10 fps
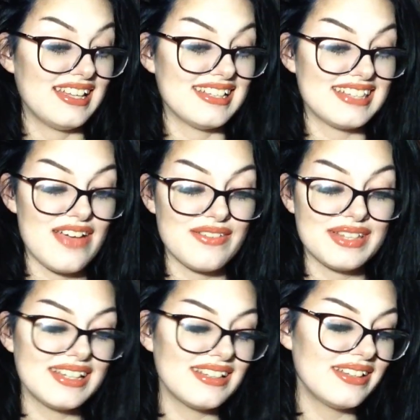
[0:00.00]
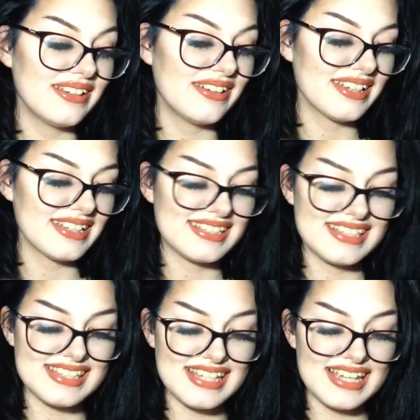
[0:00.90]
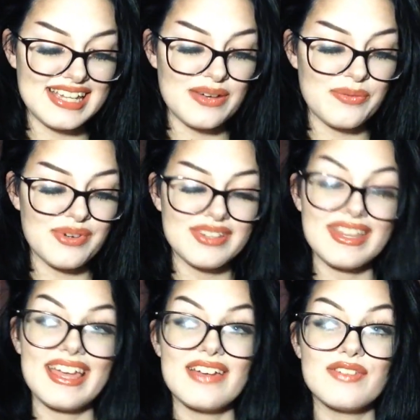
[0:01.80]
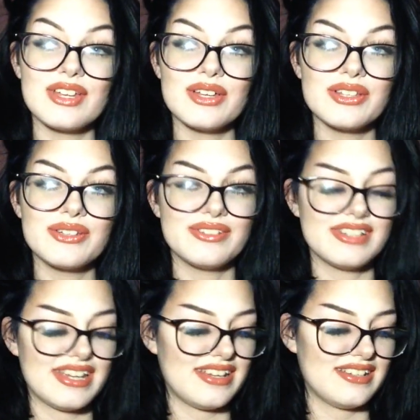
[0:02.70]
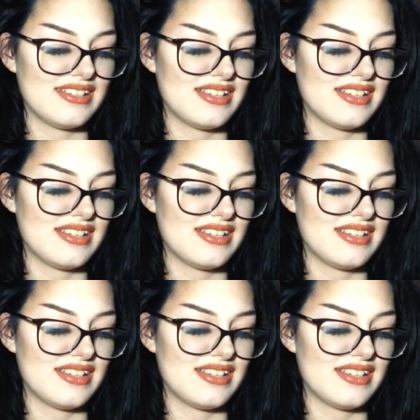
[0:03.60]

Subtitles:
Let's have a little look and see what they have included.